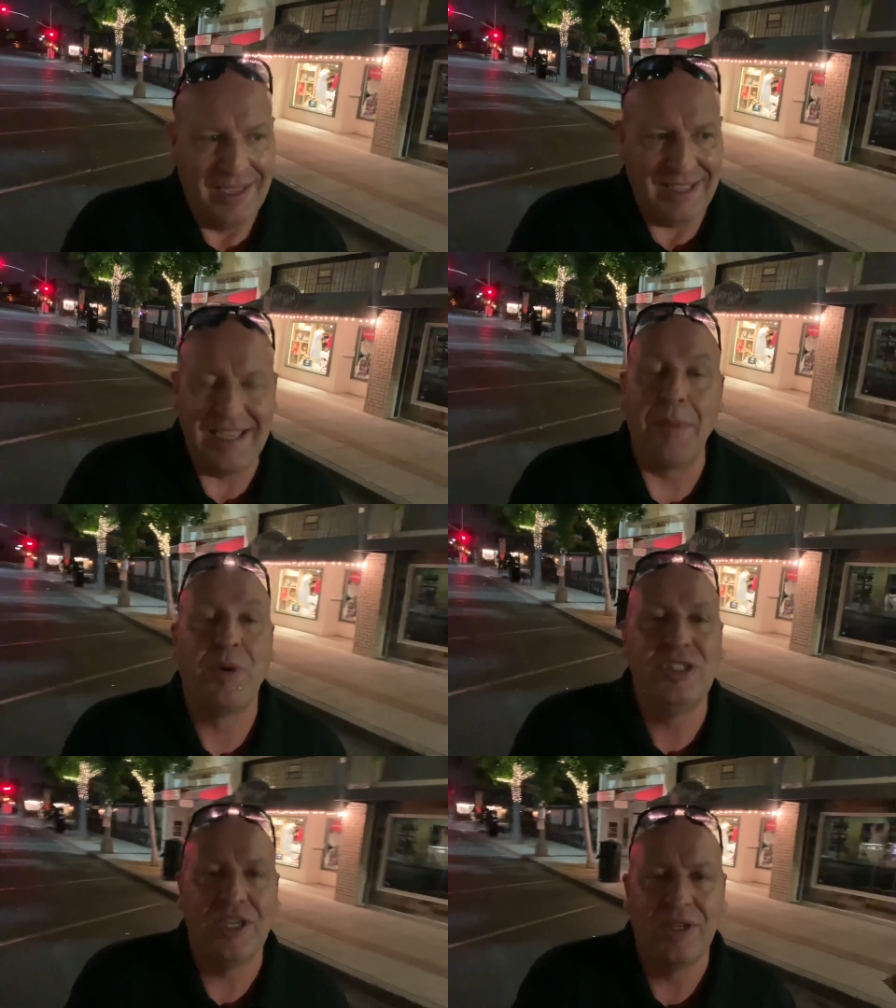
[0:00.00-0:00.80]
Yes, I
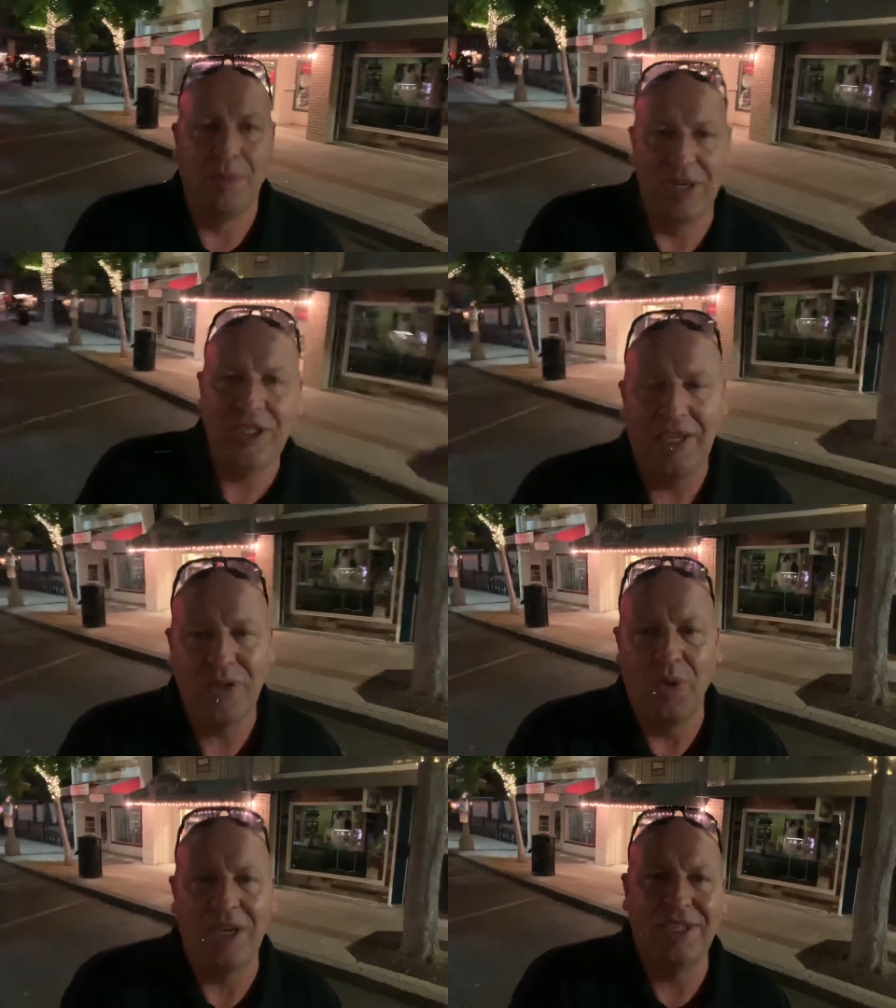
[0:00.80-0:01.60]
appreciate appreciate
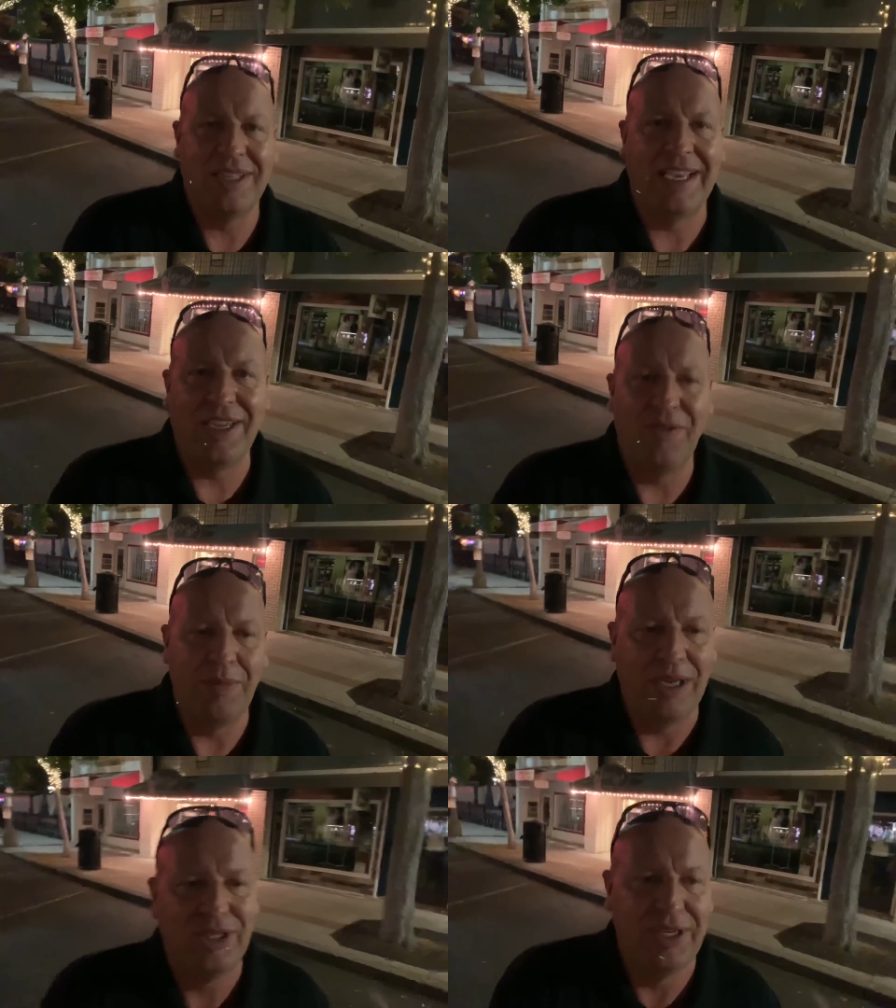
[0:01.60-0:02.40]
you watching. Thank you very
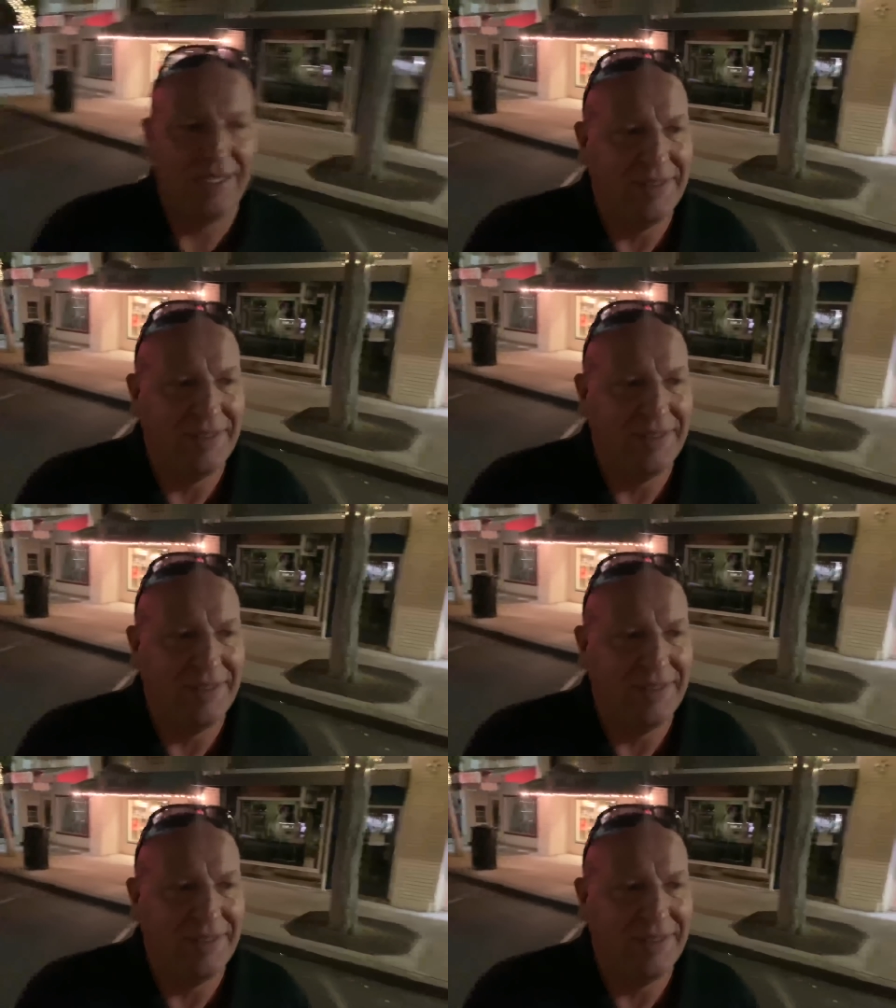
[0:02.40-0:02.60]
much.